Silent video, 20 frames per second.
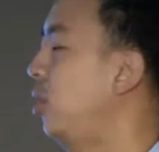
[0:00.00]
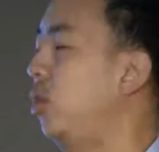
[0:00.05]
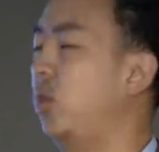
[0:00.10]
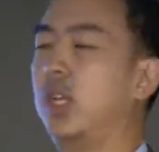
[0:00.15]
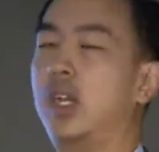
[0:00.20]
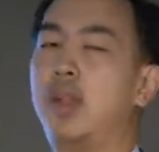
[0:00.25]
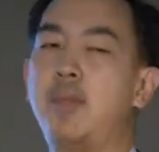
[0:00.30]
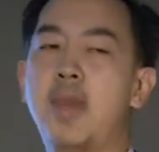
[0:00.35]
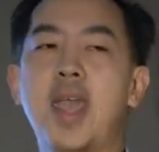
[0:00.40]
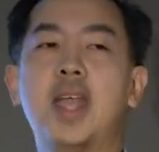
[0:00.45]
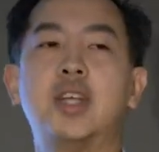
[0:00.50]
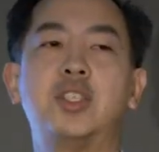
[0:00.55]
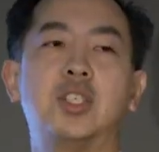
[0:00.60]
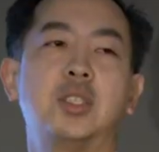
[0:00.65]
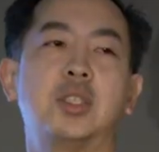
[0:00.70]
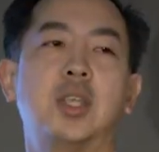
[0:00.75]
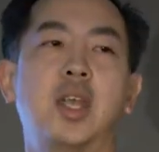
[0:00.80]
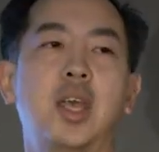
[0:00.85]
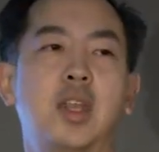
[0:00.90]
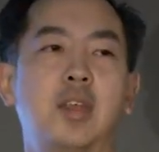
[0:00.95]
you can
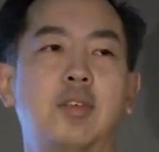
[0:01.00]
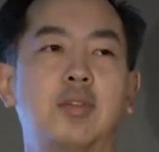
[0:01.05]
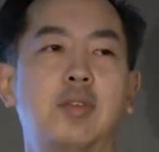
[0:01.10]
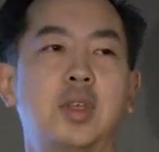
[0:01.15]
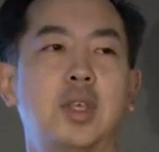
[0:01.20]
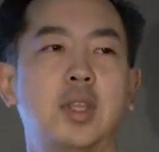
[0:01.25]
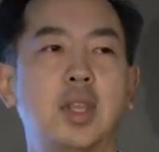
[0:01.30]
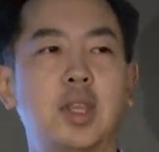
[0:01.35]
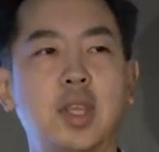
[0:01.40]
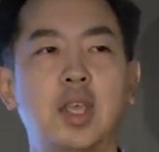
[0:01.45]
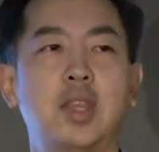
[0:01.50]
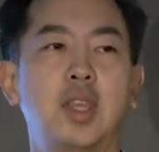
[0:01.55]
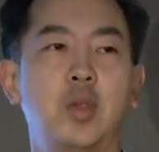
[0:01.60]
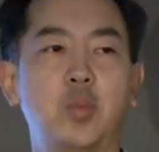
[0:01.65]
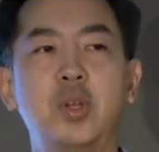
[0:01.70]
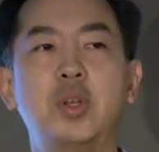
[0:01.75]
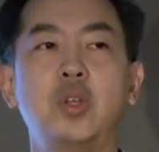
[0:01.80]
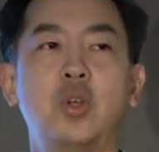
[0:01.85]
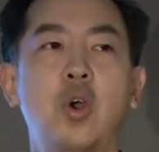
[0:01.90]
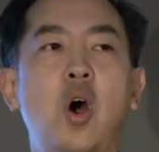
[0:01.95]
imagine kind of, and they
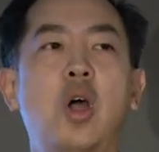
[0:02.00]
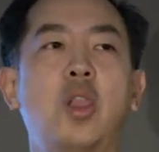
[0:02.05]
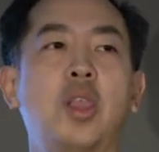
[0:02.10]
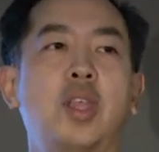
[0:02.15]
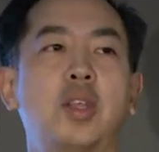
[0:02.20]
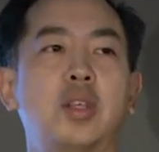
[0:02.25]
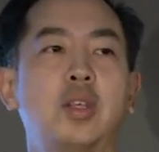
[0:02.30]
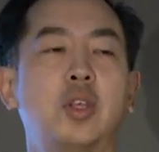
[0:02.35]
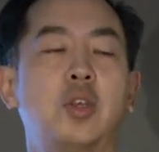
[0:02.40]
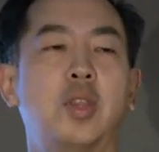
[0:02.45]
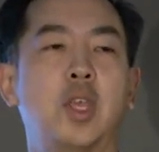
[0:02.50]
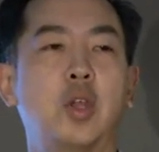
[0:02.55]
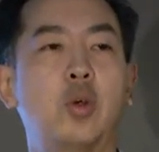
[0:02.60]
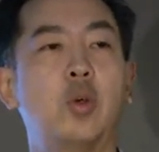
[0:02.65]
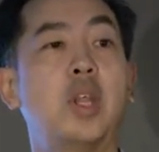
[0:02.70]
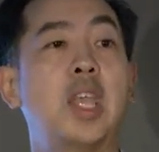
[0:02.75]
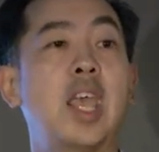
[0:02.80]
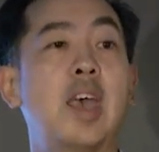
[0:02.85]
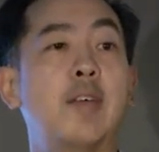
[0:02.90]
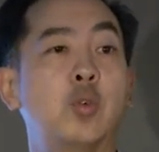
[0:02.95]
wouldn't call it, they
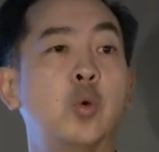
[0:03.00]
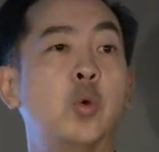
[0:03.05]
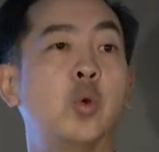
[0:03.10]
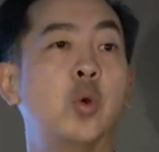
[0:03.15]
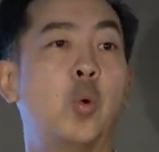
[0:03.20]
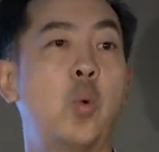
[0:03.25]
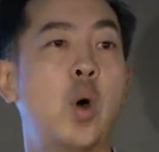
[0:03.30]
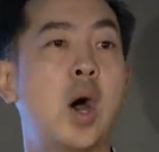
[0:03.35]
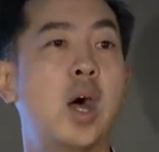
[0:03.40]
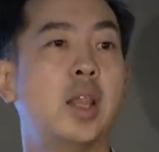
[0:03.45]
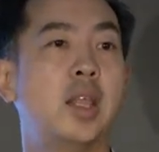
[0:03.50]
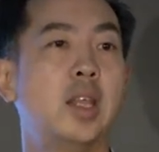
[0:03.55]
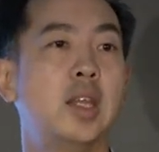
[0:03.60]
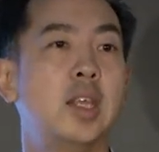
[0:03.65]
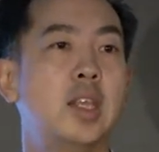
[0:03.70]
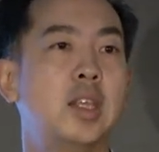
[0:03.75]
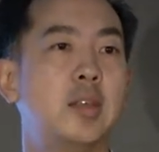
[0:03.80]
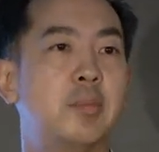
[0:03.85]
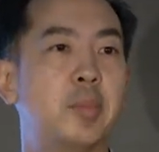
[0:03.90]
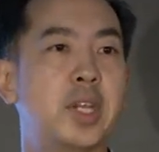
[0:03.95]
already have Google Wallet,
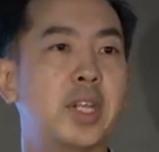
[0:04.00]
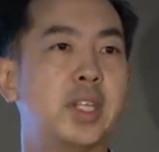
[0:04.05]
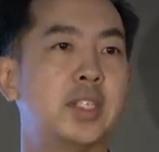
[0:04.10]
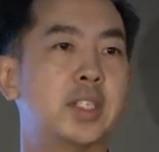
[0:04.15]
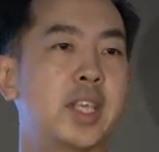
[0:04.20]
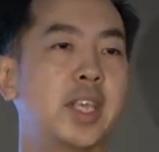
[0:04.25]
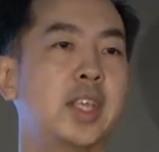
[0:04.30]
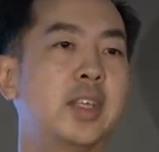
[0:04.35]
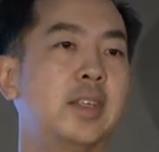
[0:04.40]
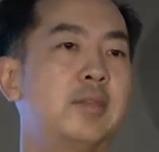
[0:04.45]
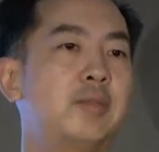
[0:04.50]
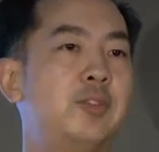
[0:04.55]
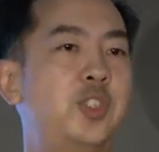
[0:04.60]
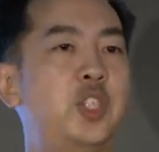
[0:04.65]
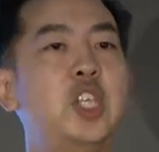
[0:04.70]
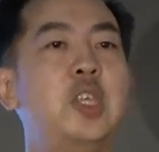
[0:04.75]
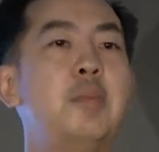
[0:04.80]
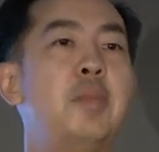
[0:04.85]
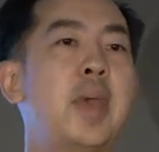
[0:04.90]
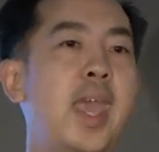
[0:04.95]
but it's like
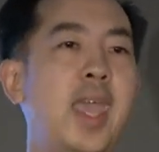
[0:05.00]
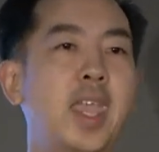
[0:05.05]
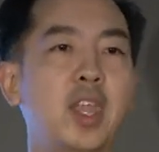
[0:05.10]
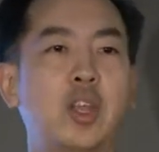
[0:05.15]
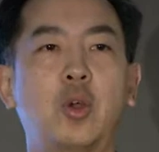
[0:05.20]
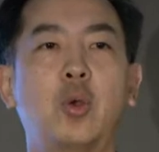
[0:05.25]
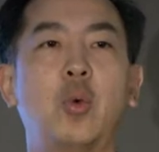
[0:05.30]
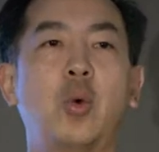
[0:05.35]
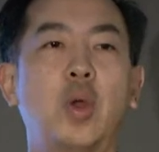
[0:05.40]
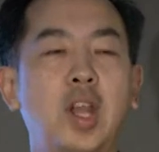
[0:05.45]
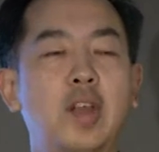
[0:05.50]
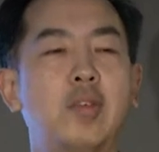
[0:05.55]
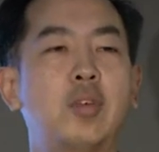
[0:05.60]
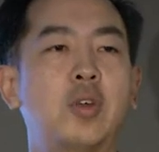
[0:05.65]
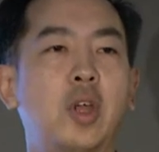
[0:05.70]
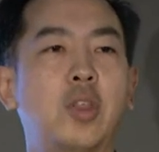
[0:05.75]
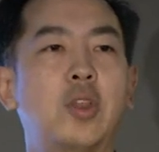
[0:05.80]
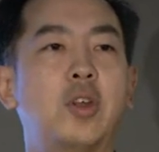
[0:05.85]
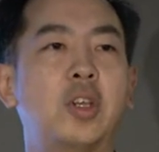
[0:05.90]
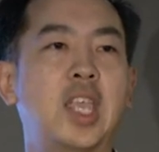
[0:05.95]
GBank or
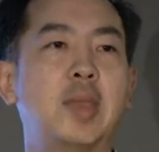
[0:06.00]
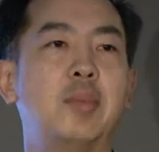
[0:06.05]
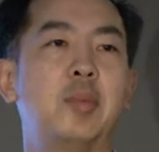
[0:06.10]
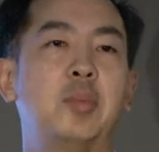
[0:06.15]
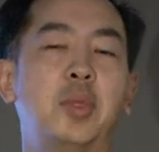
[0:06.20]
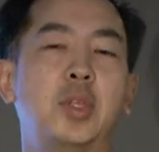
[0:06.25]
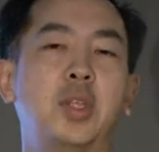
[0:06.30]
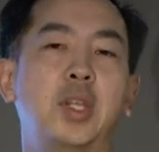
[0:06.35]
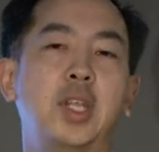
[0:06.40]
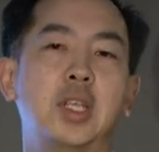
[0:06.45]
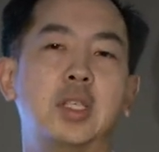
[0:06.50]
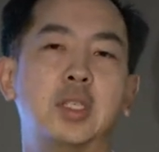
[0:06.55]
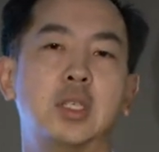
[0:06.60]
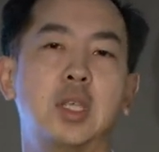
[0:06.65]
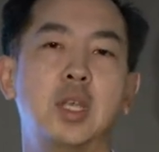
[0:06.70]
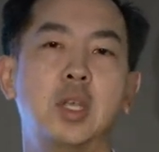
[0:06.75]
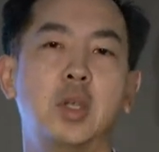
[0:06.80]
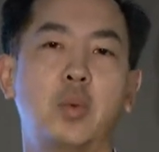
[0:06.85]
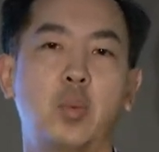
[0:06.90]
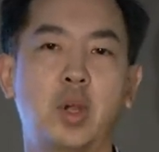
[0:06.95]
whatever other capabilities
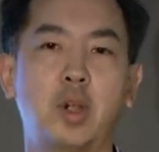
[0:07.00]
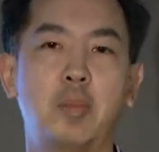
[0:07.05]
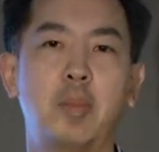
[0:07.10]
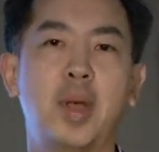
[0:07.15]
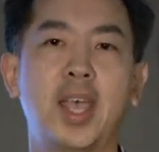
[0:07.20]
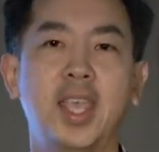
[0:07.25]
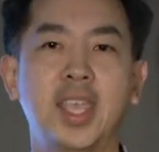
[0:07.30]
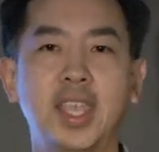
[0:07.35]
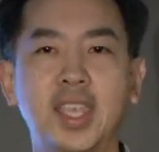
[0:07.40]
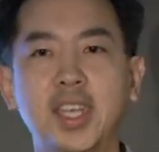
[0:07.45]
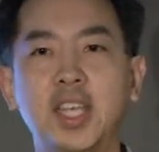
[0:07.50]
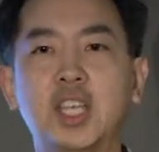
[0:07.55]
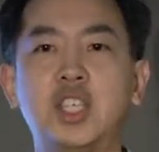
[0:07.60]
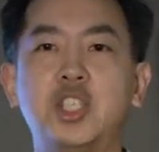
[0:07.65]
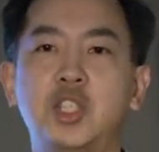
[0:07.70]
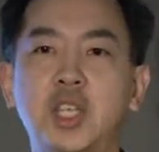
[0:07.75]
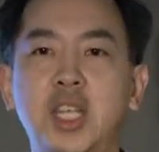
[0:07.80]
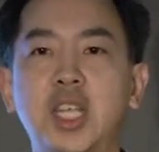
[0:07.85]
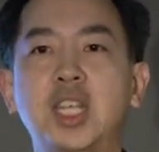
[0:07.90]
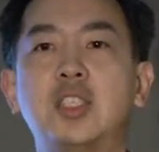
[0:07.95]
whereby in
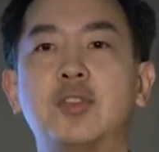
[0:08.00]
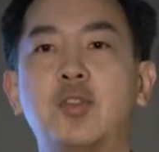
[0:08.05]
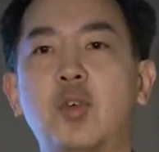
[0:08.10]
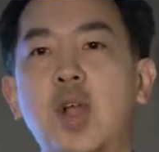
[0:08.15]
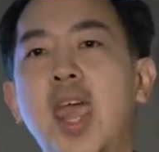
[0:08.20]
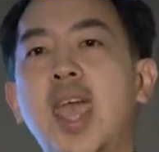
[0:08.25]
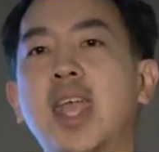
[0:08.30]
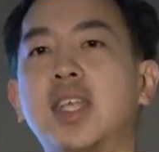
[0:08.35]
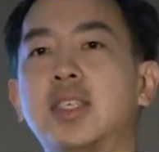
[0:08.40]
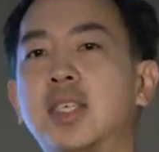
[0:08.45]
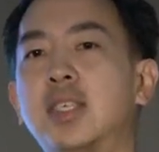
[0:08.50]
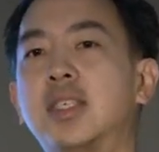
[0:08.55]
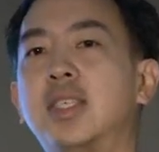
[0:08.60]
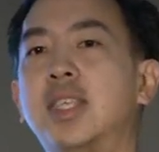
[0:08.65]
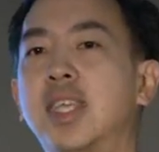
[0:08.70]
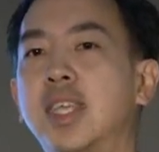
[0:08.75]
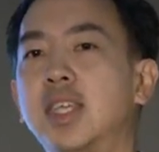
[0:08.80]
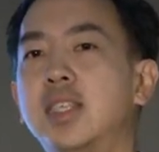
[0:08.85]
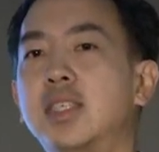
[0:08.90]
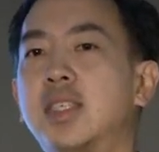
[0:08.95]
exchange for access
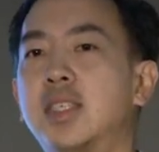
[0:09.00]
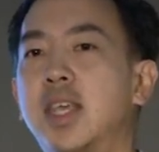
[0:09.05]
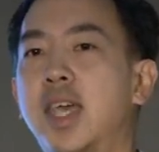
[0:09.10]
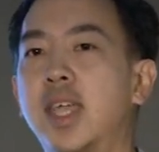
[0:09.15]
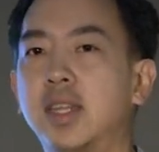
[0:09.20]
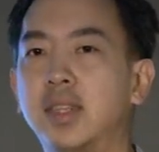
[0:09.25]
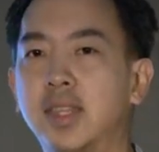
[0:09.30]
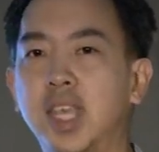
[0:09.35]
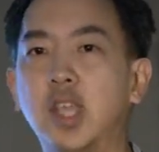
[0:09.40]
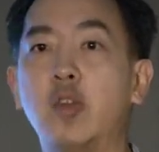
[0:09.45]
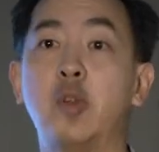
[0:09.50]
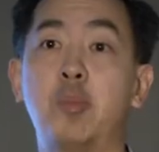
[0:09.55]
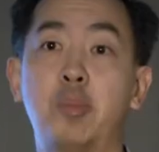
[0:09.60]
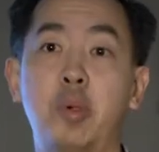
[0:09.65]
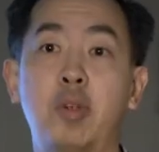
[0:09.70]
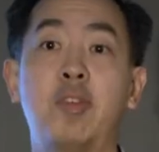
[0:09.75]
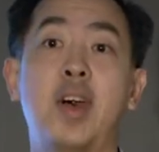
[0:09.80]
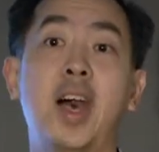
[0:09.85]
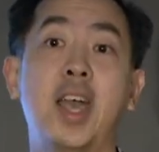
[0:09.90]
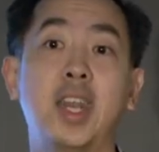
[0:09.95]
to insight, they would
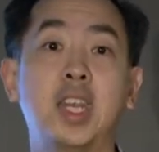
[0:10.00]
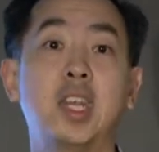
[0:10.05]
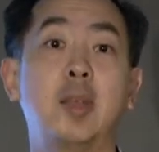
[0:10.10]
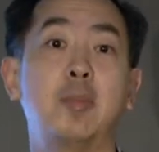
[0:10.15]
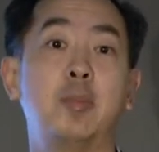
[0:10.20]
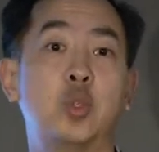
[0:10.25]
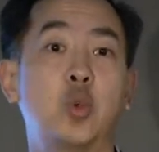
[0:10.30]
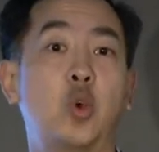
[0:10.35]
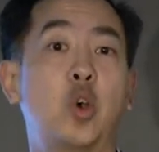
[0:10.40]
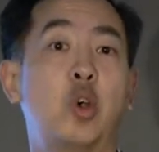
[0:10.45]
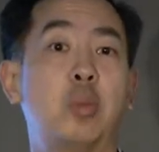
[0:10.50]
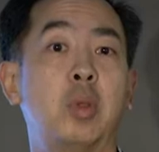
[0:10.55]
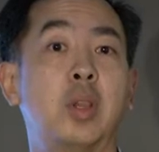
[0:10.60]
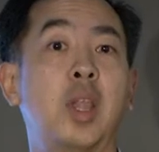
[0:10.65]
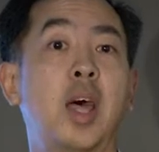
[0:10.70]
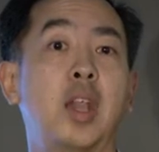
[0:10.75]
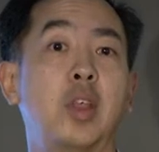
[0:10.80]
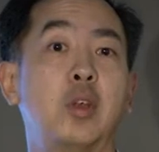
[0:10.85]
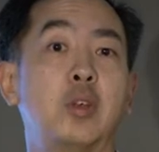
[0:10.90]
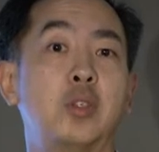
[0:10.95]
provide and absorb a
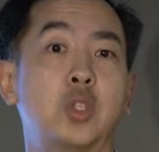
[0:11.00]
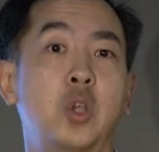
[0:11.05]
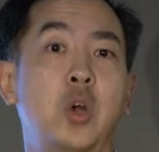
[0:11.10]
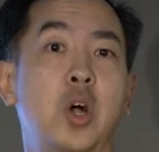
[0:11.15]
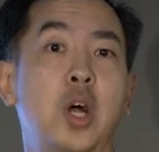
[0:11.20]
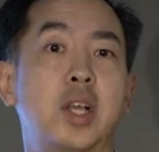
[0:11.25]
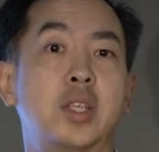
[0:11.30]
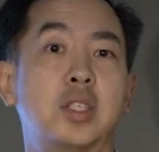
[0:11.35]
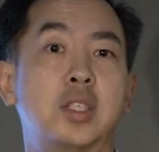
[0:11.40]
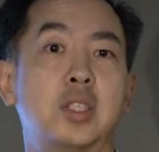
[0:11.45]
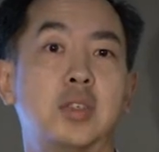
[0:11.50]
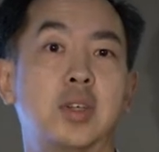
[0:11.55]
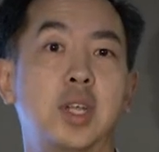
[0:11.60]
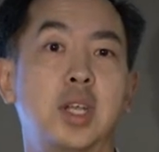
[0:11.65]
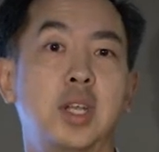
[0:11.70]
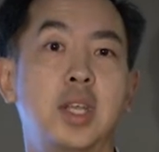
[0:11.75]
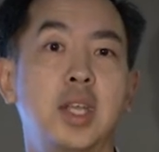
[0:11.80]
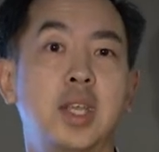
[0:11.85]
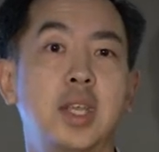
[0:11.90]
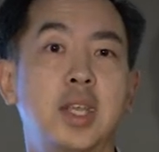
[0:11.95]
lot of those costs,
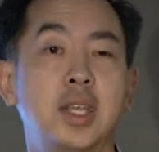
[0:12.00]
right?